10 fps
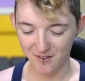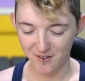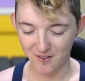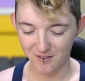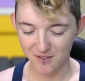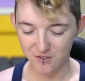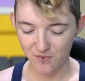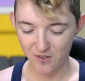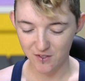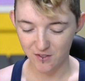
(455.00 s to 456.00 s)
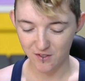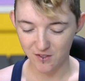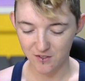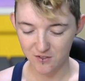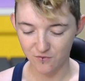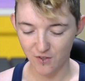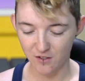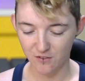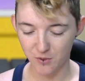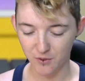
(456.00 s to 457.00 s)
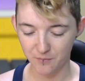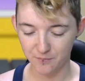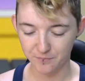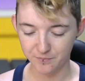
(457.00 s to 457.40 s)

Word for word: Uh, let's fight against Valvemon.